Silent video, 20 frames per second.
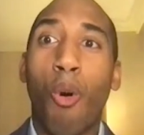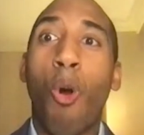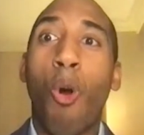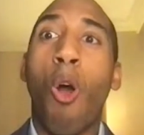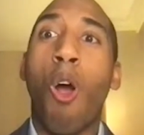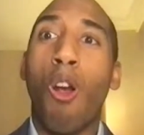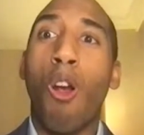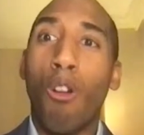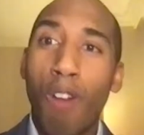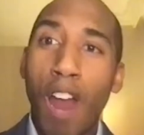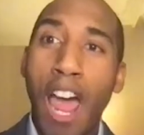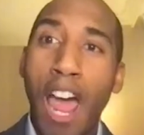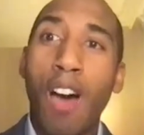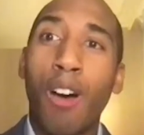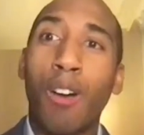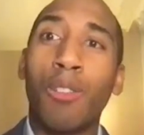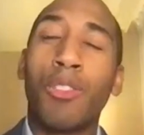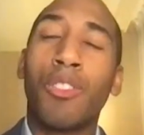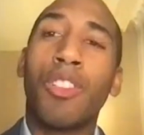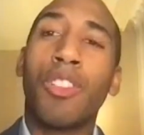Or are
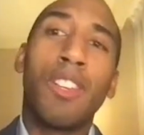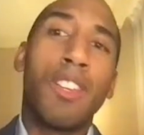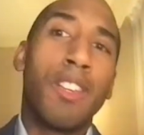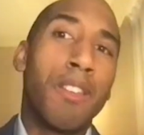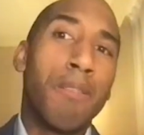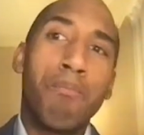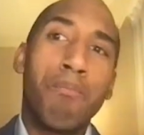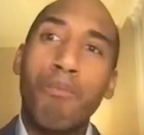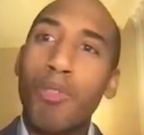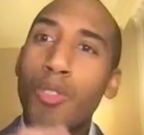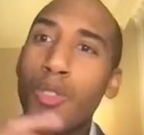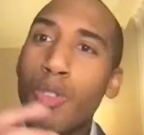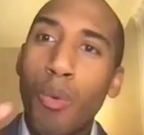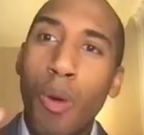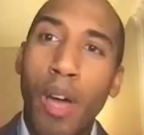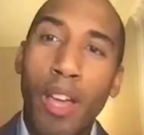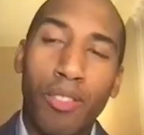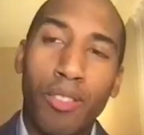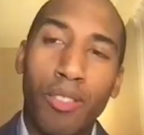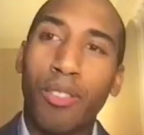around
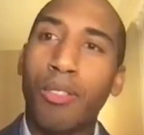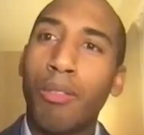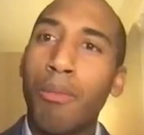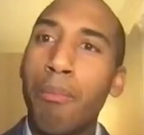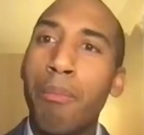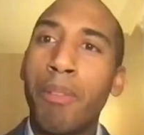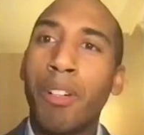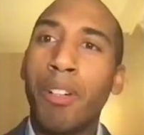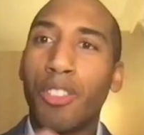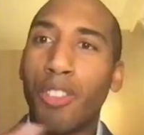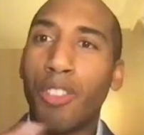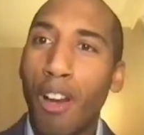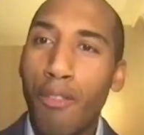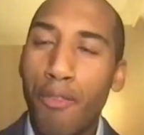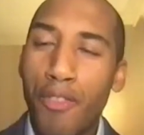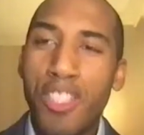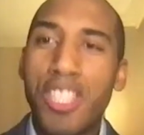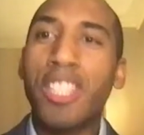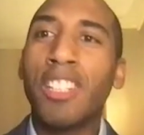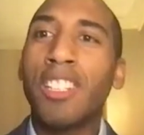US military
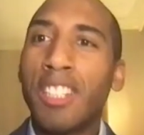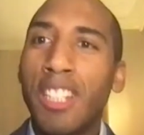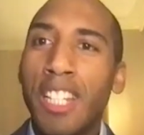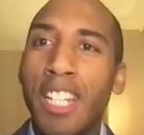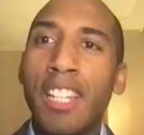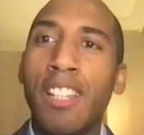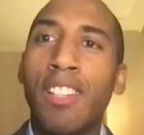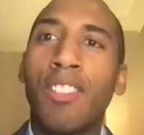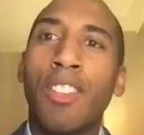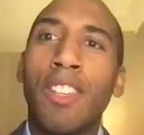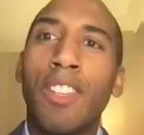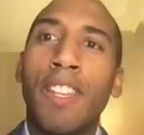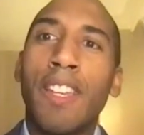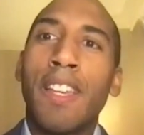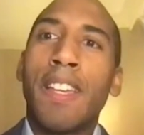facilities